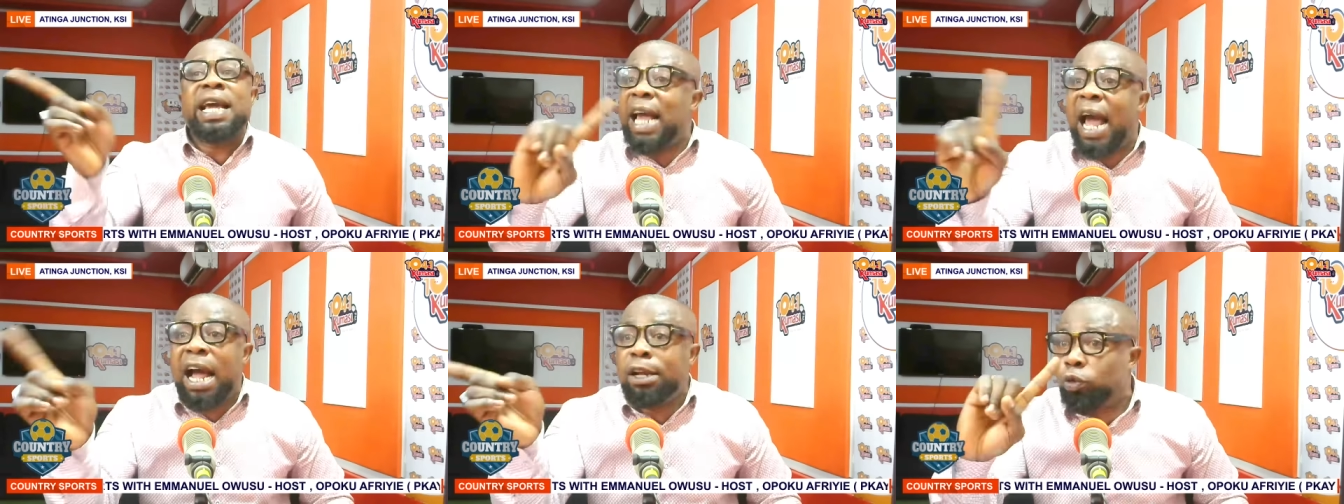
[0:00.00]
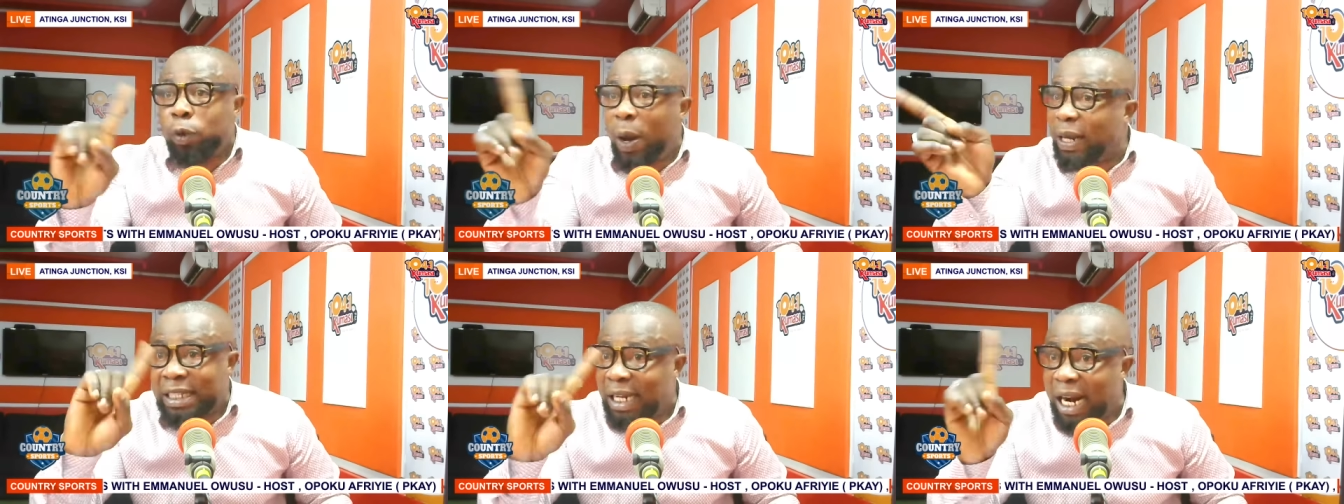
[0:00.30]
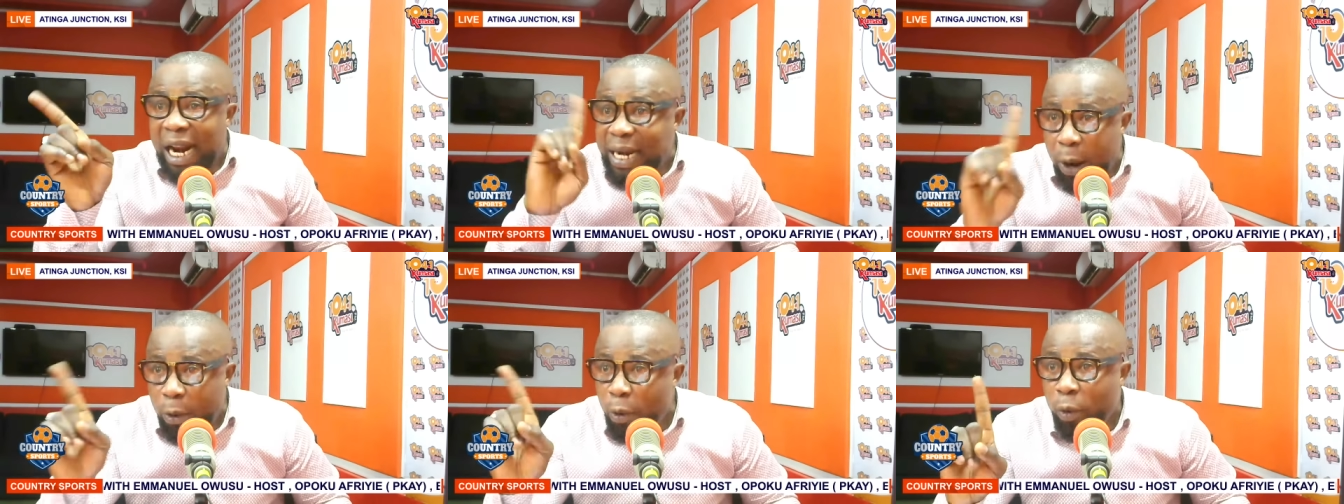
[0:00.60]
come to
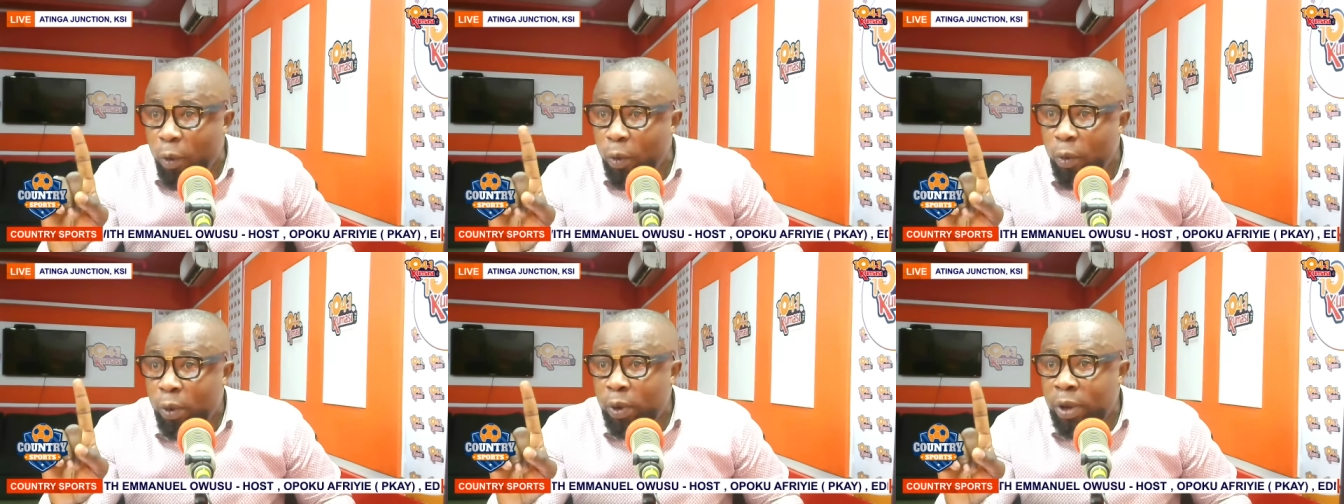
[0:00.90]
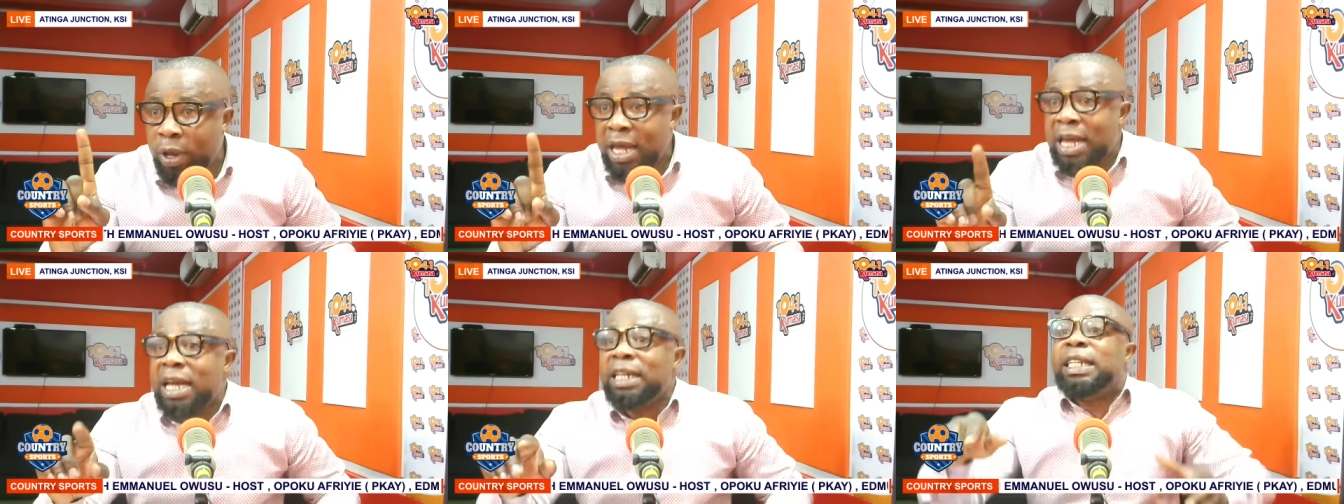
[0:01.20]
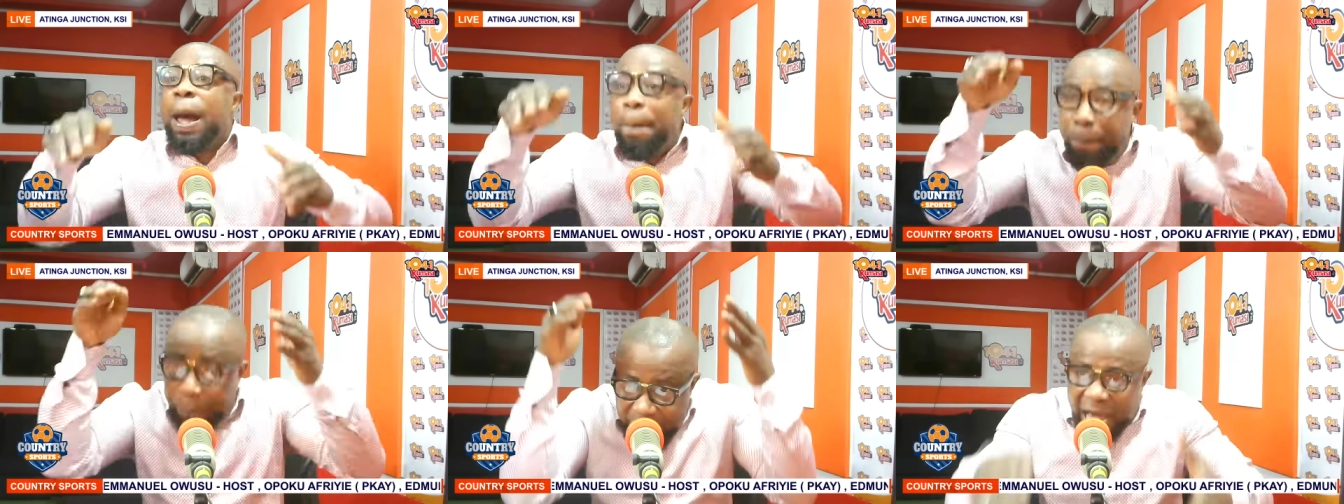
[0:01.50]
Atlanta.
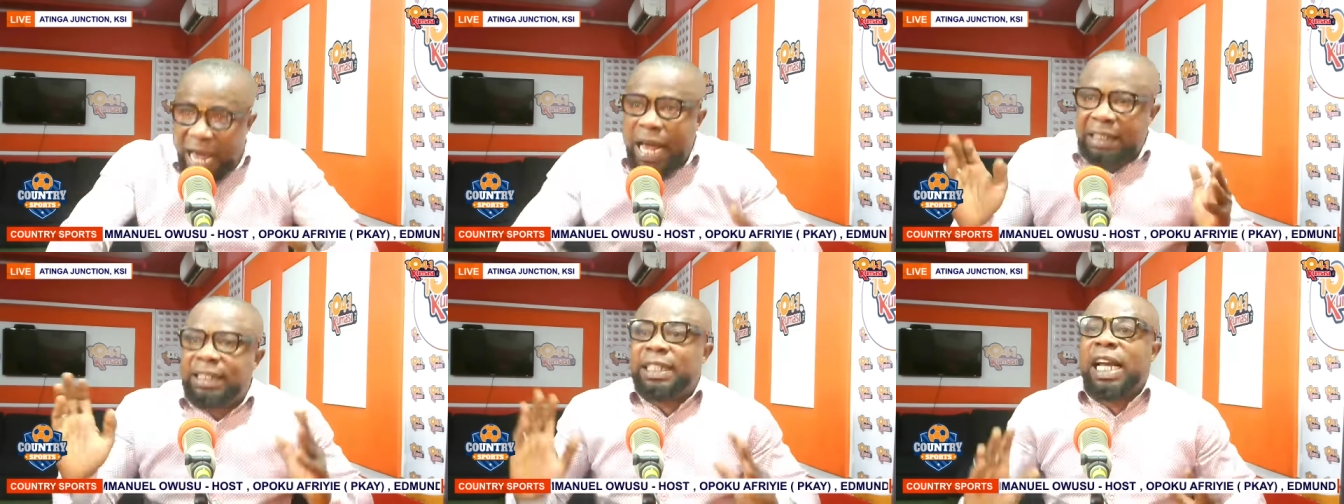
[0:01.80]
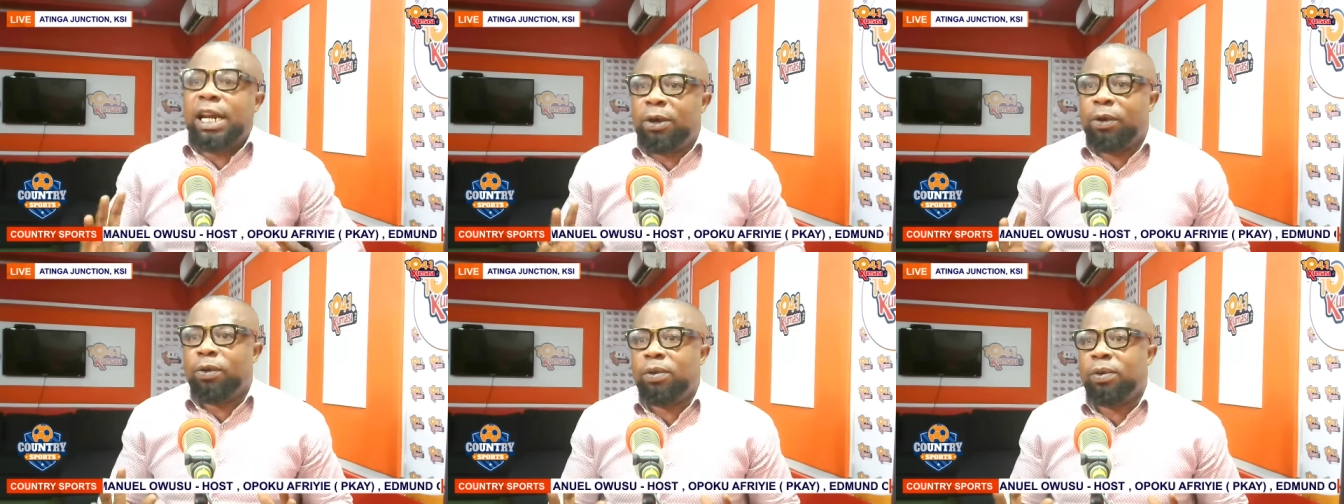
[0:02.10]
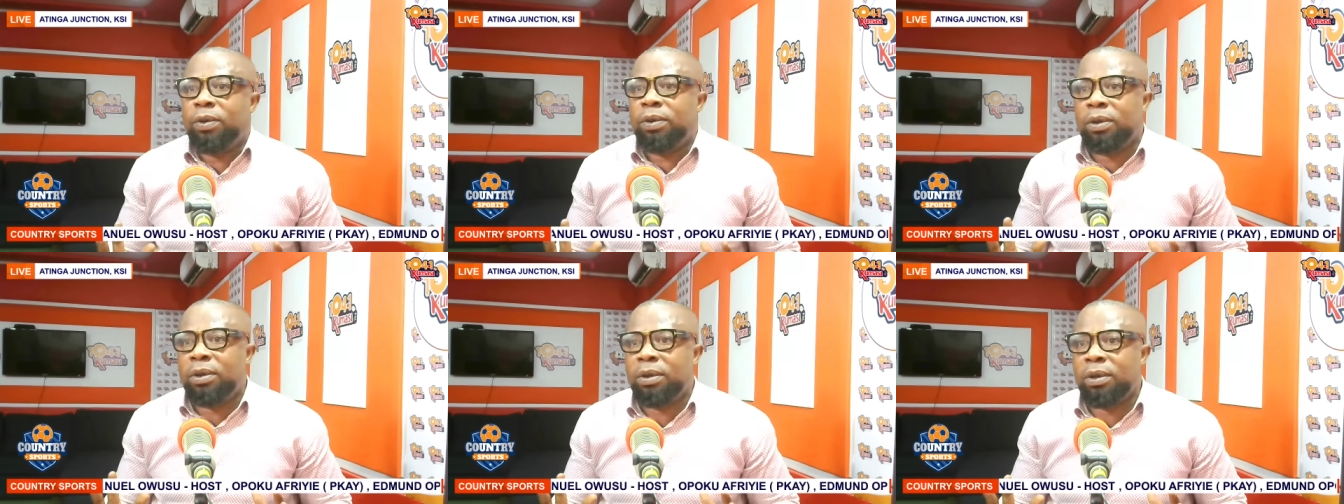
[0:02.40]
They be a channel. You
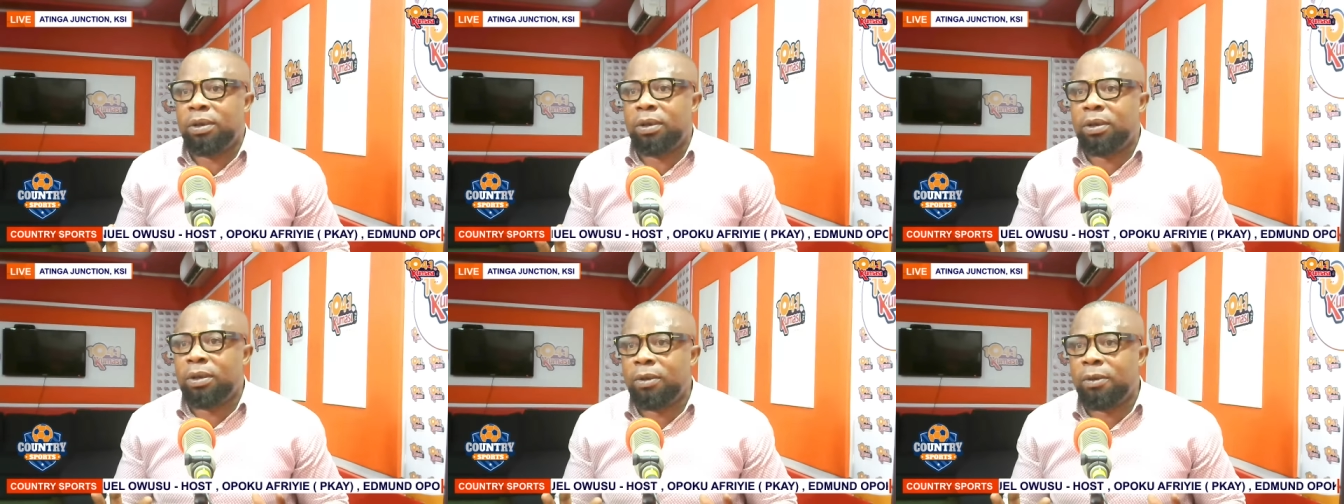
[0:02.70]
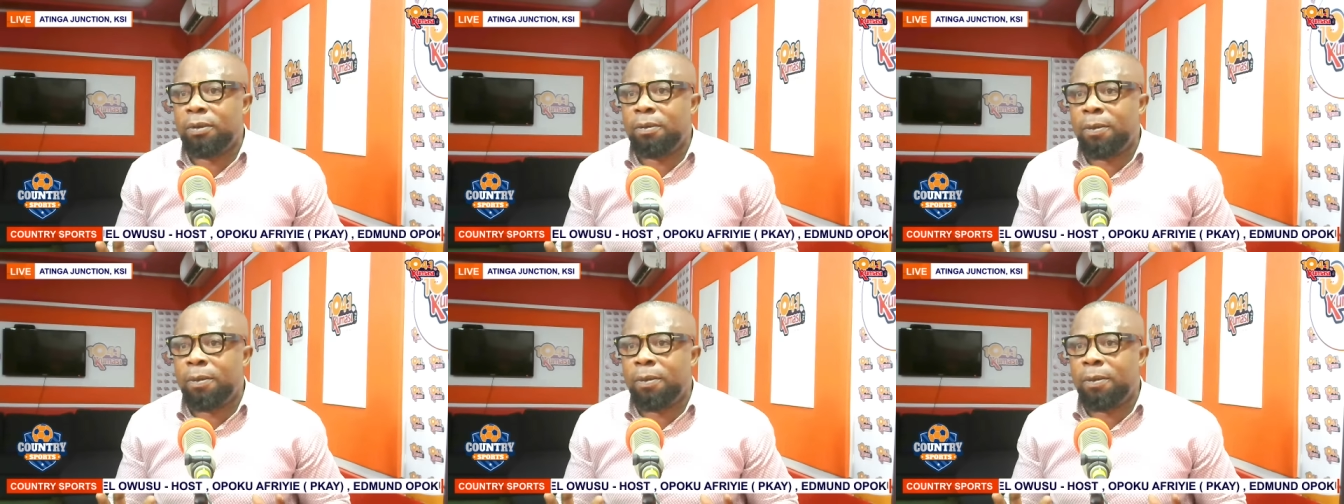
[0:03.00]
send first.